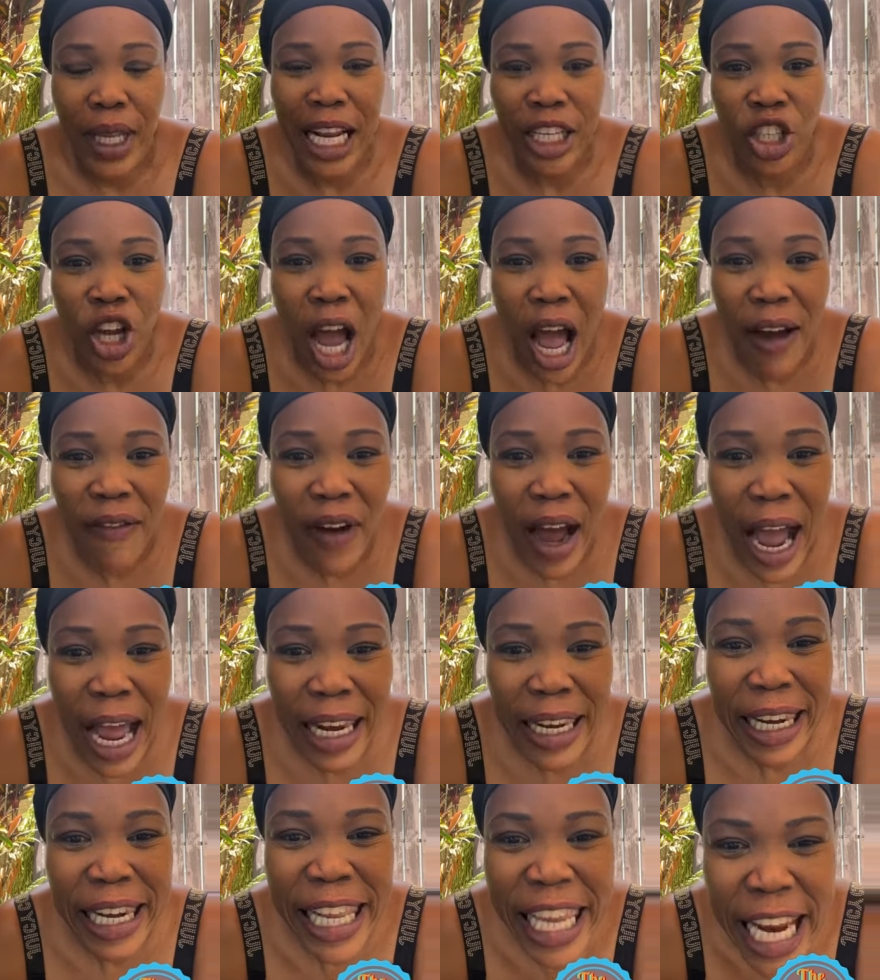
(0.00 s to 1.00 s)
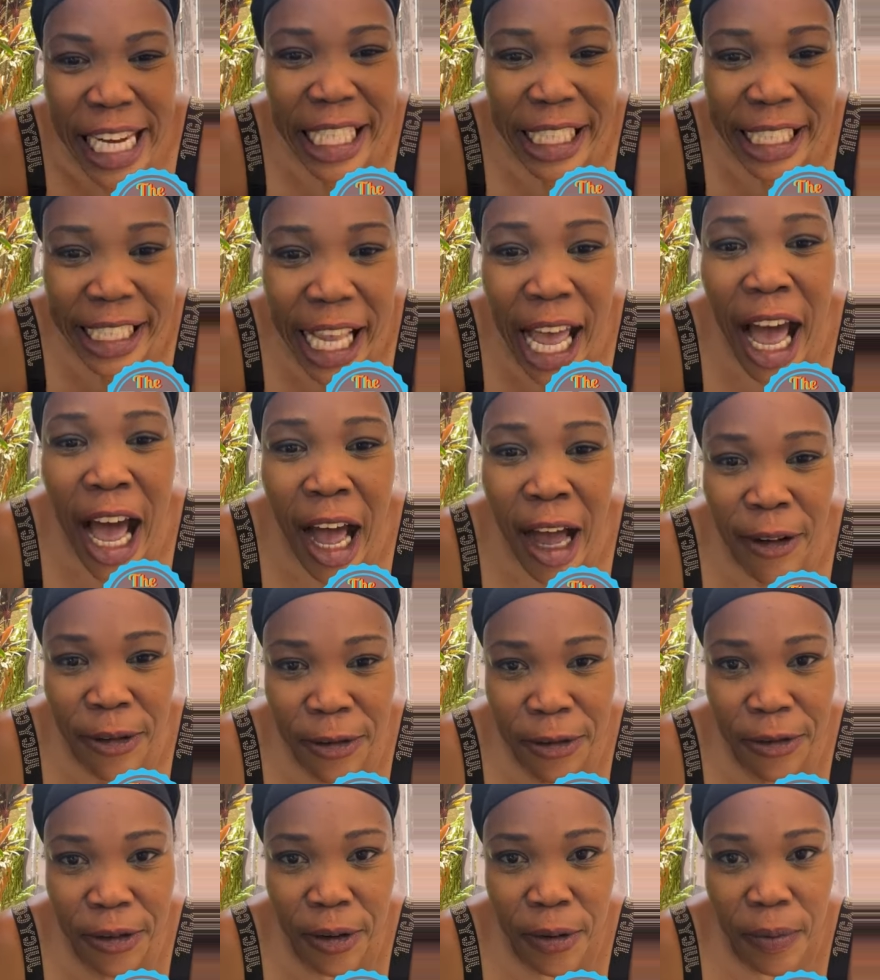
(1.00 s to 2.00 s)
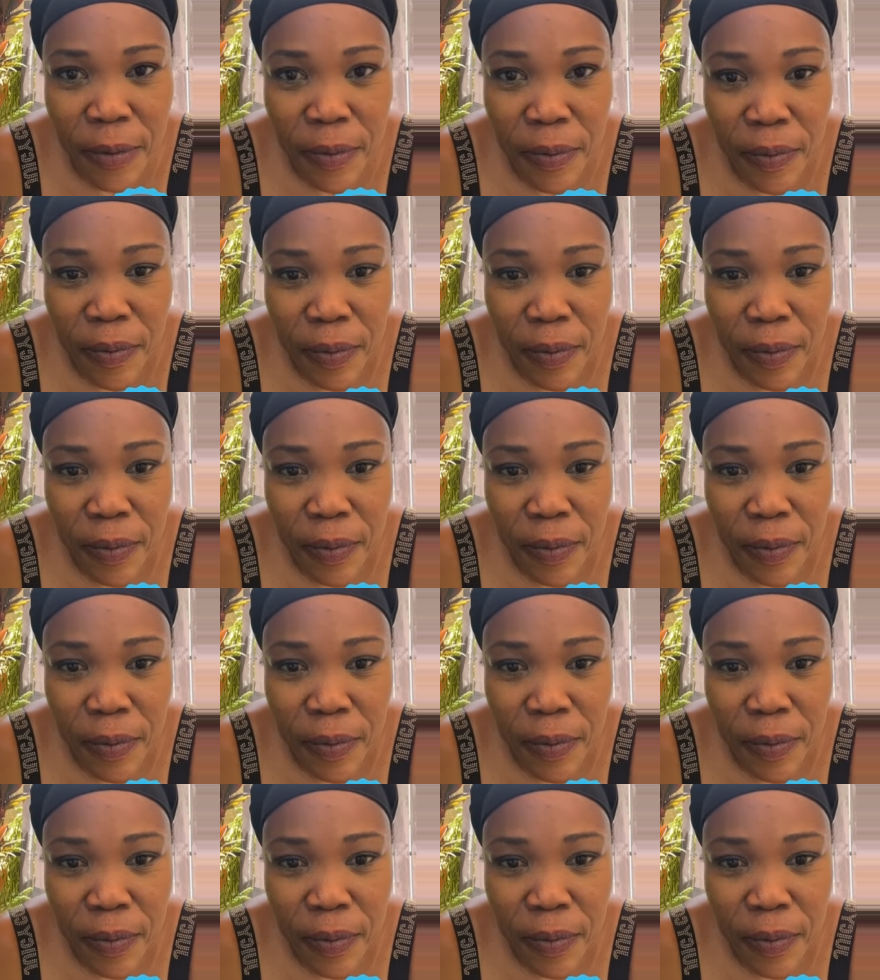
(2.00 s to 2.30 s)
That you have a lady staff.